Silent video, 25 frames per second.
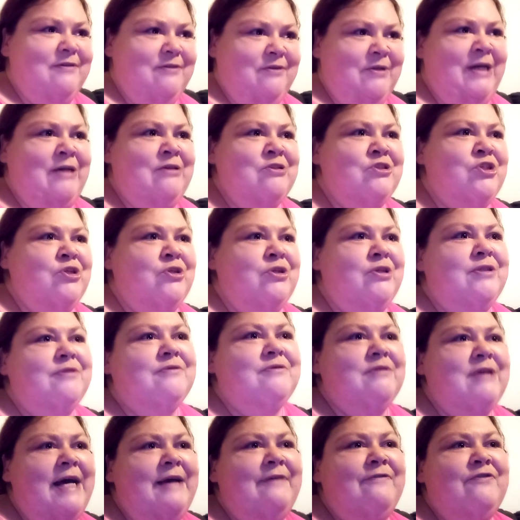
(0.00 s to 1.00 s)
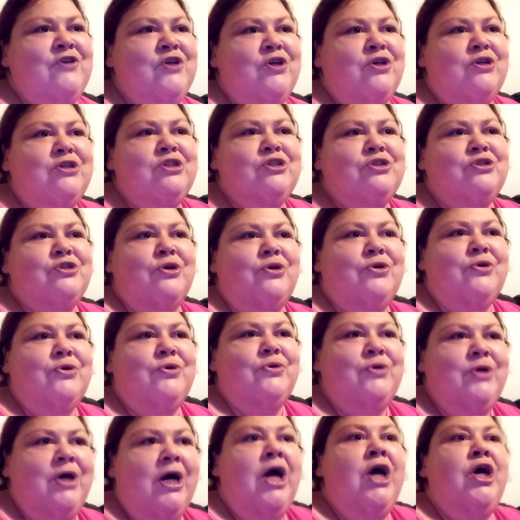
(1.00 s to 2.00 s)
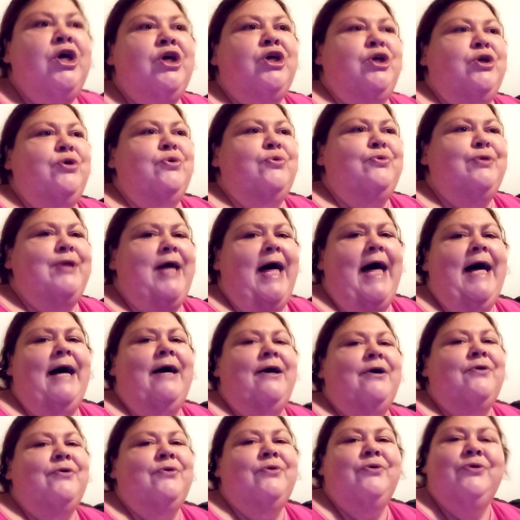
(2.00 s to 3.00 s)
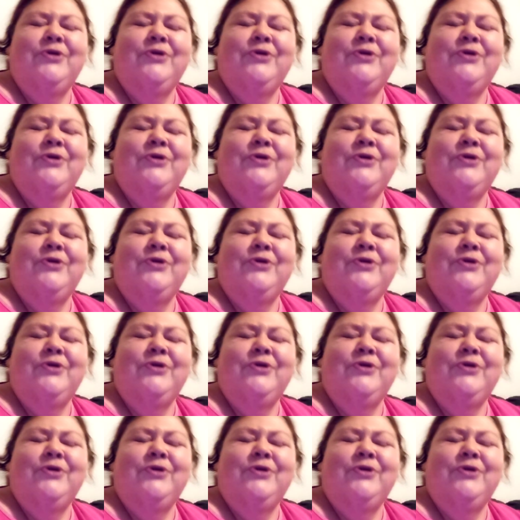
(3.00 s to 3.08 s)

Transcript: There's your life, your soul. You now.